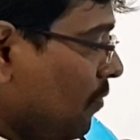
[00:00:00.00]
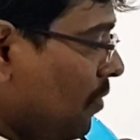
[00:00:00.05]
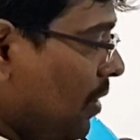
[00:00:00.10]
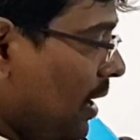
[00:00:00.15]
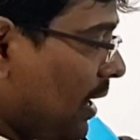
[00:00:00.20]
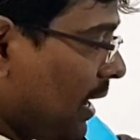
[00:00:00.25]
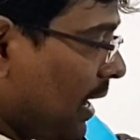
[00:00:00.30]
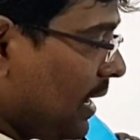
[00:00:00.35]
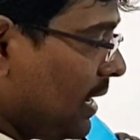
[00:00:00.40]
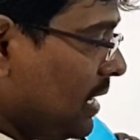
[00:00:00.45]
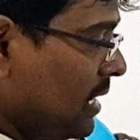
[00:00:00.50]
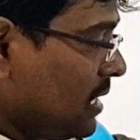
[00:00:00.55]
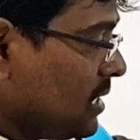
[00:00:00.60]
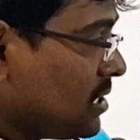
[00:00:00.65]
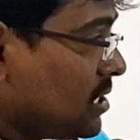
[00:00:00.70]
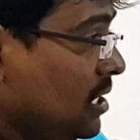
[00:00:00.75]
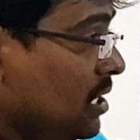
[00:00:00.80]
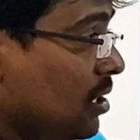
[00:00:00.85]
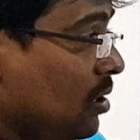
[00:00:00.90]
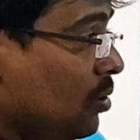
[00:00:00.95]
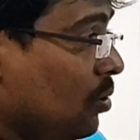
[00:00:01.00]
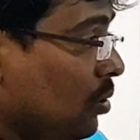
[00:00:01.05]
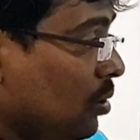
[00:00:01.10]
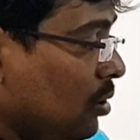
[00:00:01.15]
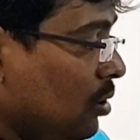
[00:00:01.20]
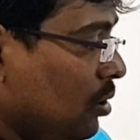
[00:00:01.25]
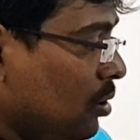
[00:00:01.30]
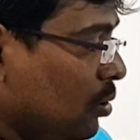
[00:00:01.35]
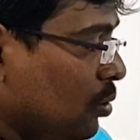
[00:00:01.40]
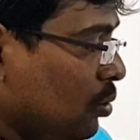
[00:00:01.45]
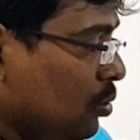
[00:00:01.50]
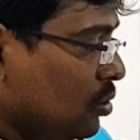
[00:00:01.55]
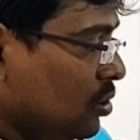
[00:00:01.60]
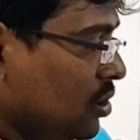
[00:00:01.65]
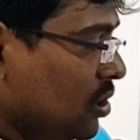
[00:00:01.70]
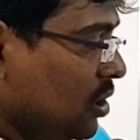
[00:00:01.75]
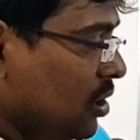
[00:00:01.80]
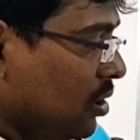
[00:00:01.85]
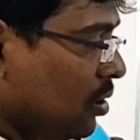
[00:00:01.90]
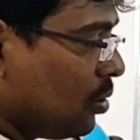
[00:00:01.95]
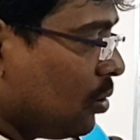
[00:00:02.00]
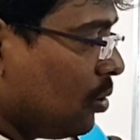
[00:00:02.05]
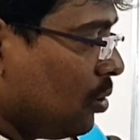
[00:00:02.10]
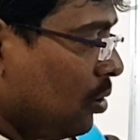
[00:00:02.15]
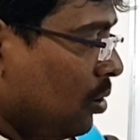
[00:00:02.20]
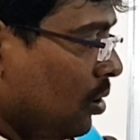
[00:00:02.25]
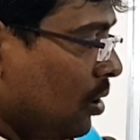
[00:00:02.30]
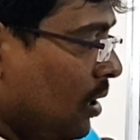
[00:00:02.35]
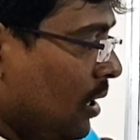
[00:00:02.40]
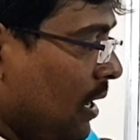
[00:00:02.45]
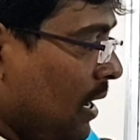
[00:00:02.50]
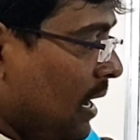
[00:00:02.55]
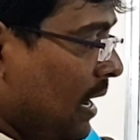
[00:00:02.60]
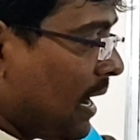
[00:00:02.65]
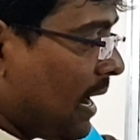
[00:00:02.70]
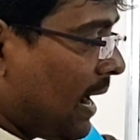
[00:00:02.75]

for I is equal to 0,